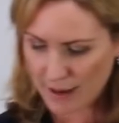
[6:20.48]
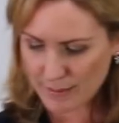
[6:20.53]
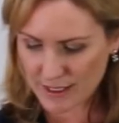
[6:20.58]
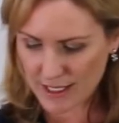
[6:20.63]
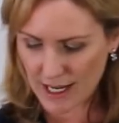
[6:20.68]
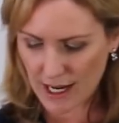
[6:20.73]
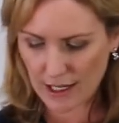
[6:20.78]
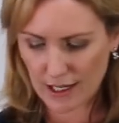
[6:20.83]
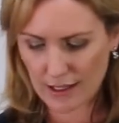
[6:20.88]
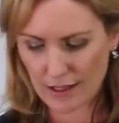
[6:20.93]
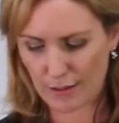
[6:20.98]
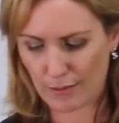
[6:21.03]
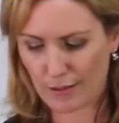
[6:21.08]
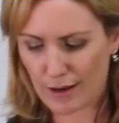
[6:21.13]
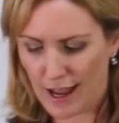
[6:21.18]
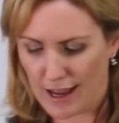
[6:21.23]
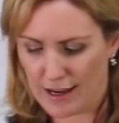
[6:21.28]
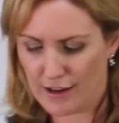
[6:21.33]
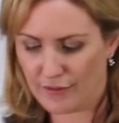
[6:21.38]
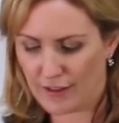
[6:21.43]
I'm stacking them
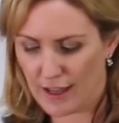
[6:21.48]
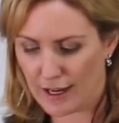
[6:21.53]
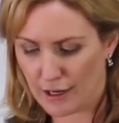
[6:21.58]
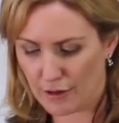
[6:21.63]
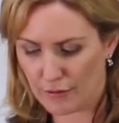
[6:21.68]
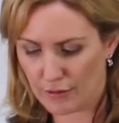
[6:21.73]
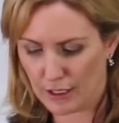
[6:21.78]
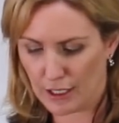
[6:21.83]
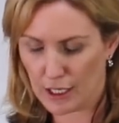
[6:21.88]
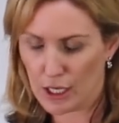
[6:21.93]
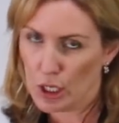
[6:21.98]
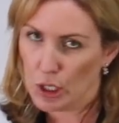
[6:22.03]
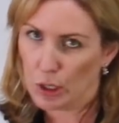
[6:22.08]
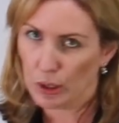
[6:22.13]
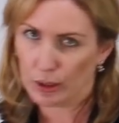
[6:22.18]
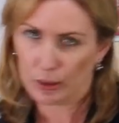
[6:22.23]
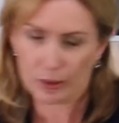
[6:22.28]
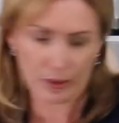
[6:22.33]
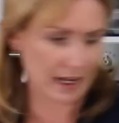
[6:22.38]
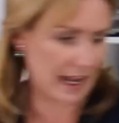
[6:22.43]
kind of like a really
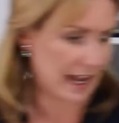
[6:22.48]
cute little